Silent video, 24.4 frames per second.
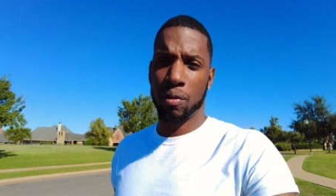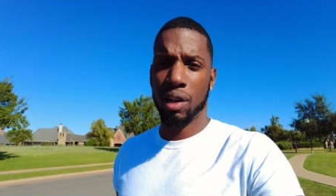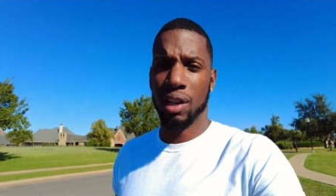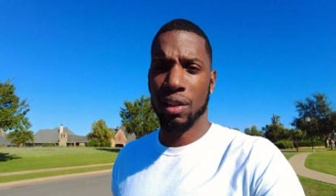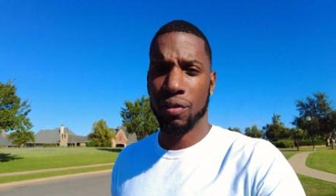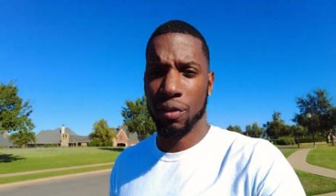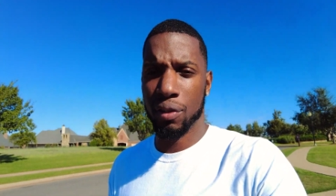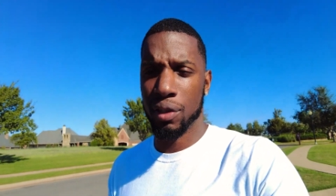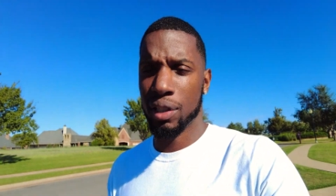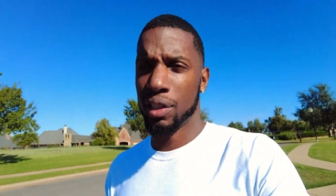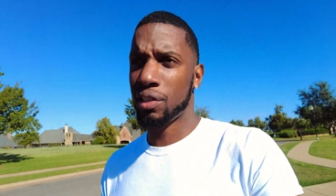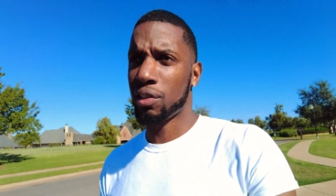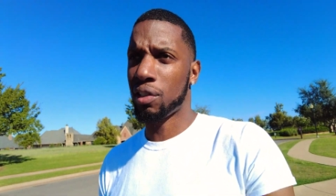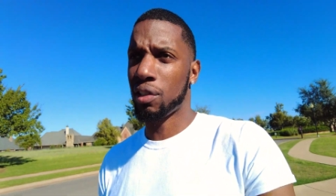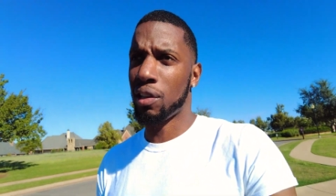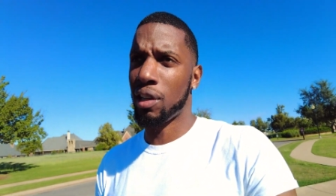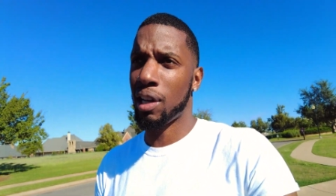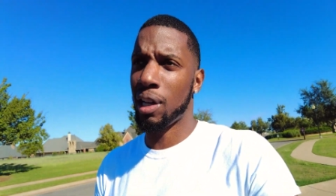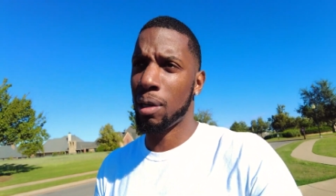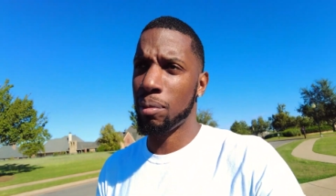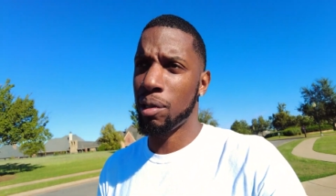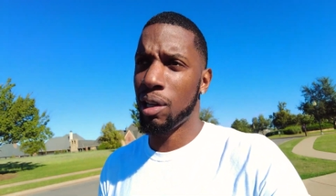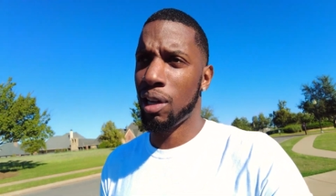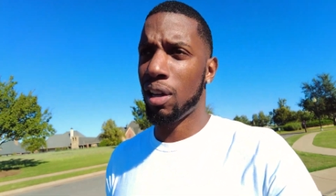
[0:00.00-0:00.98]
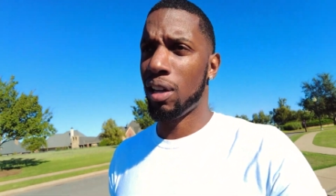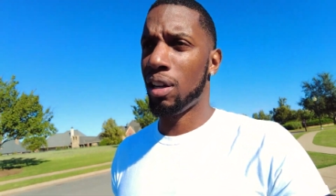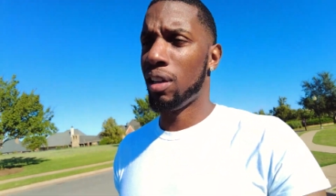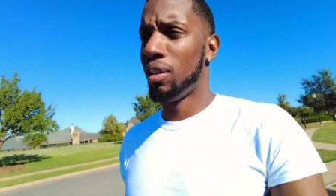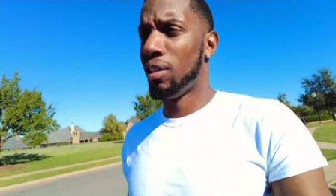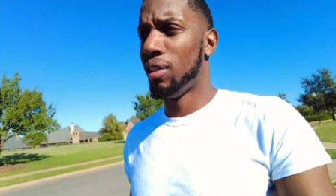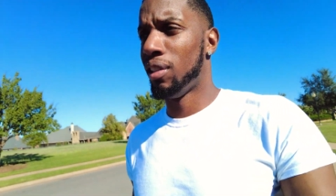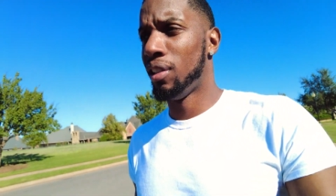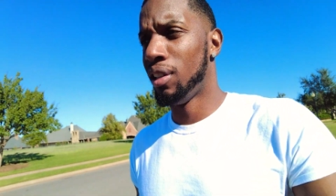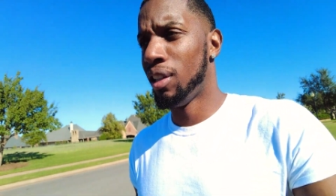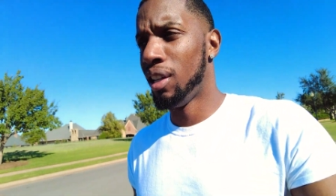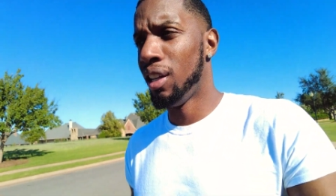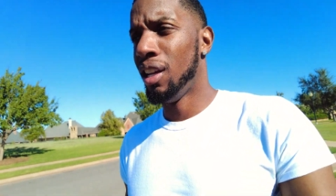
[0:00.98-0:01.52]
wife on Instagram, y'all.
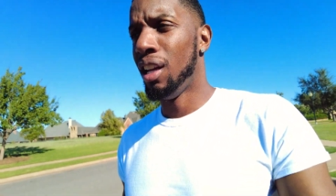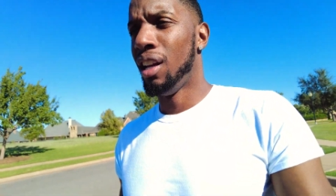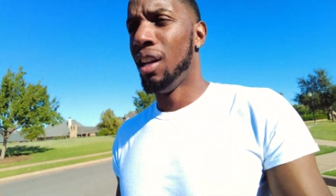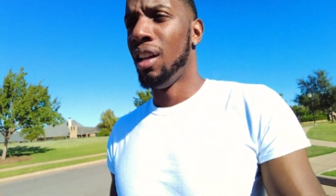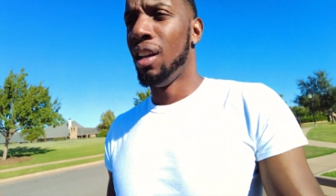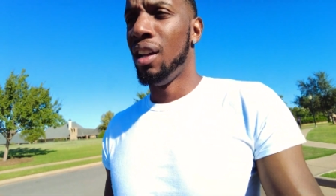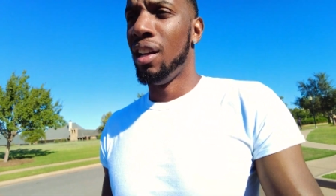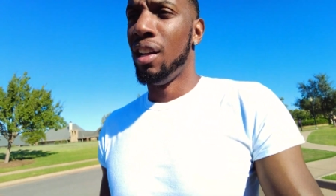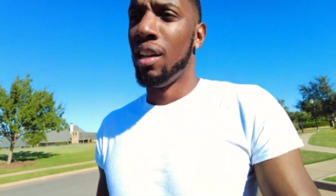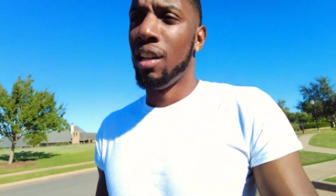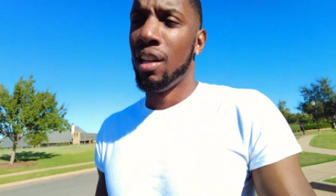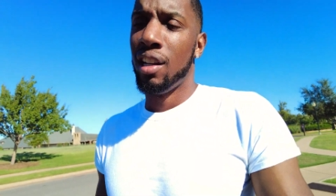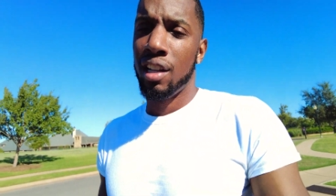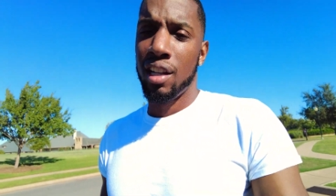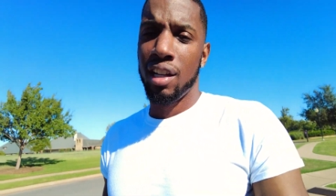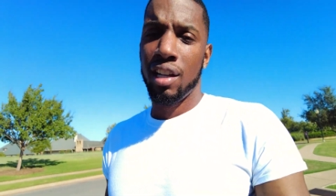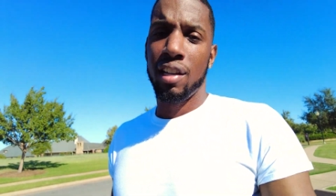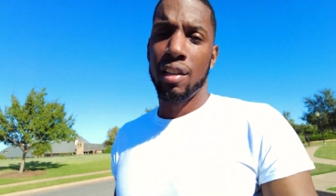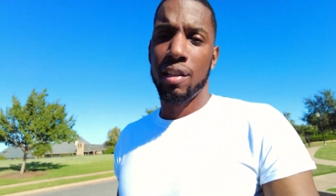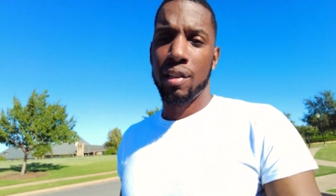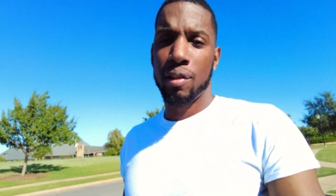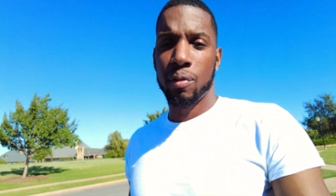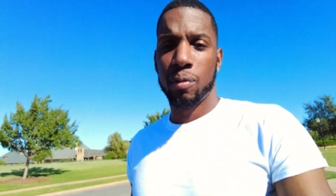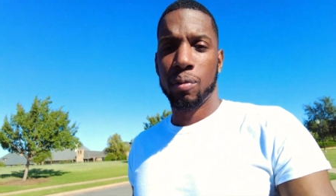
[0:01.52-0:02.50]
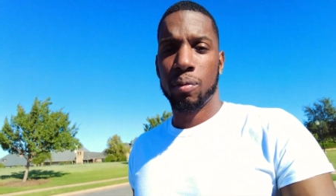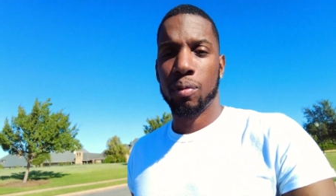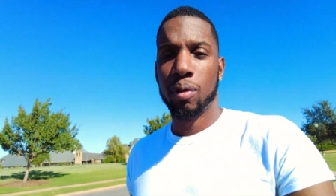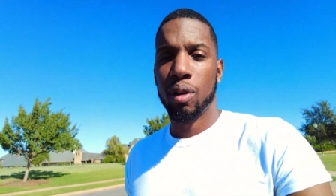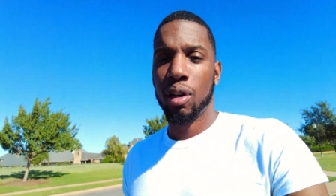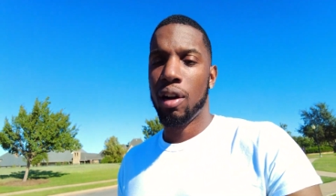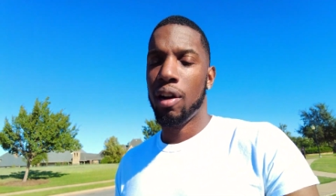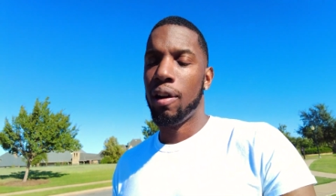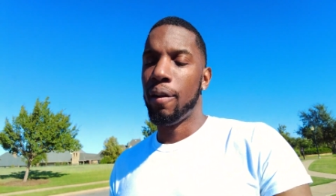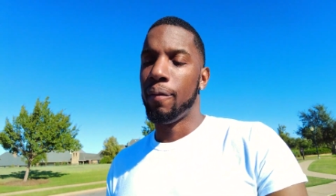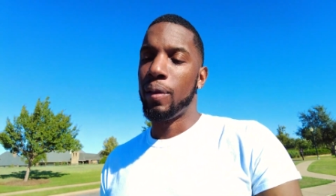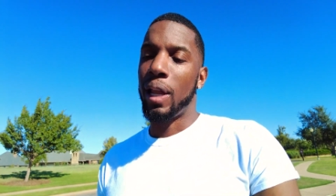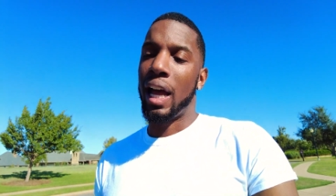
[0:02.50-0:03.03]
Uh.
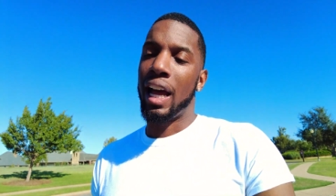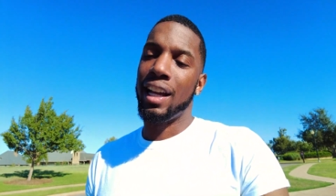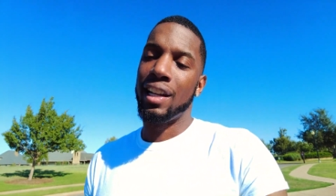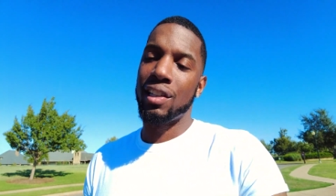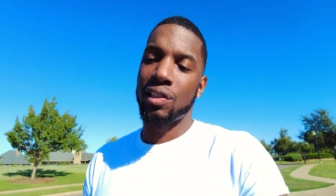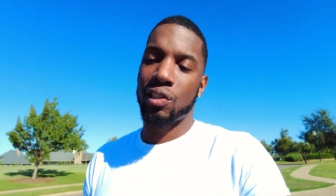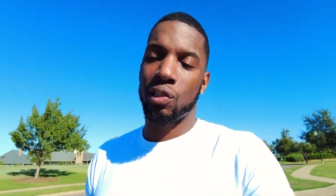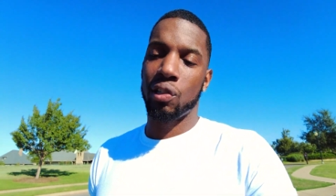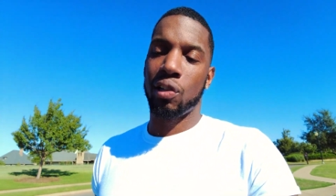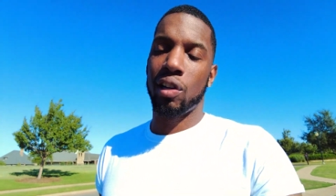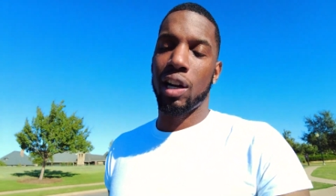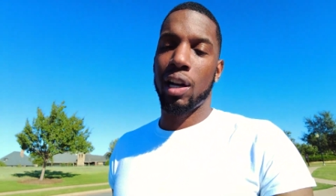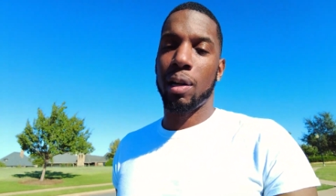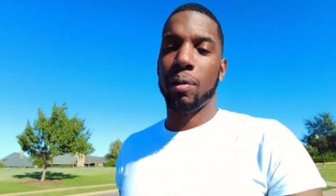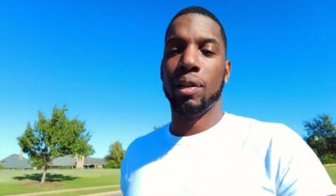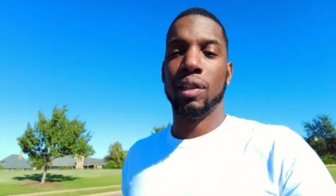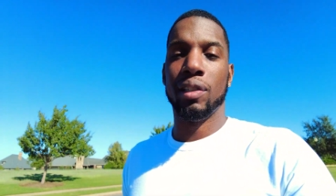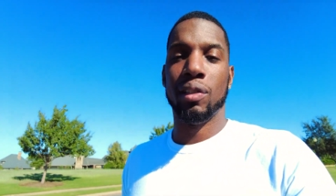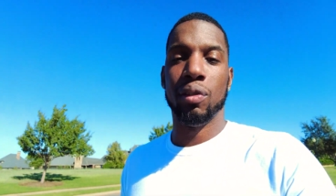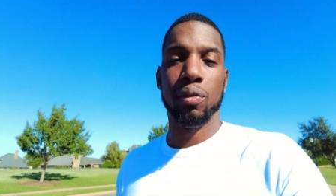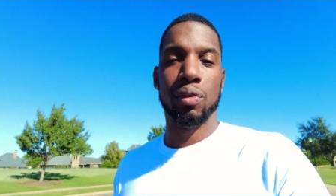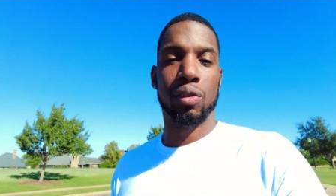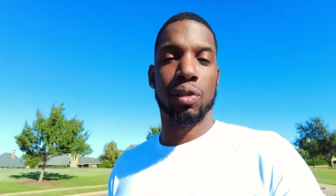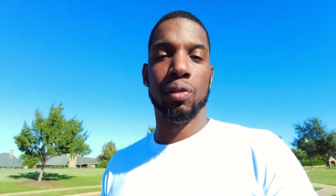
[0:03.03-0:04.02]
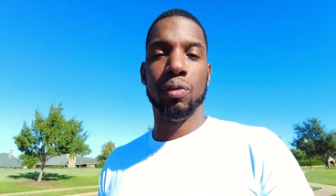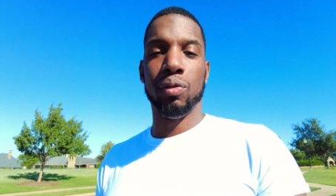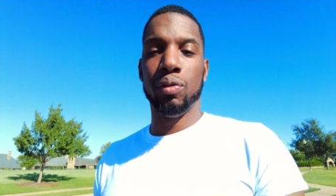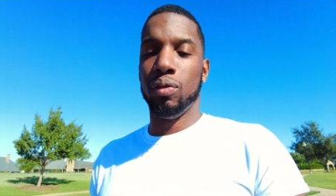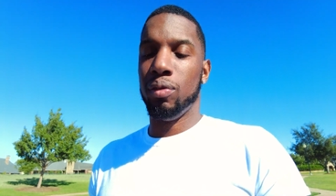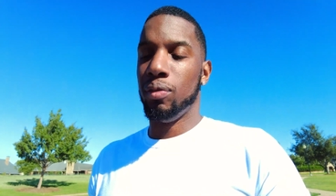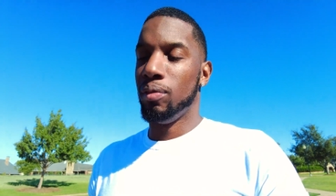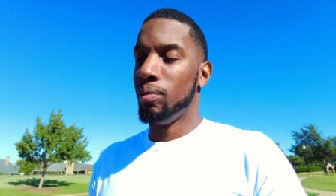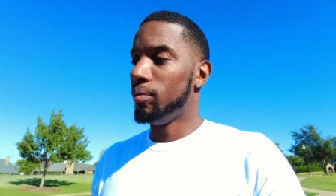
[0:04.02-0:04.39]
Well, not Instagram, her YouTube.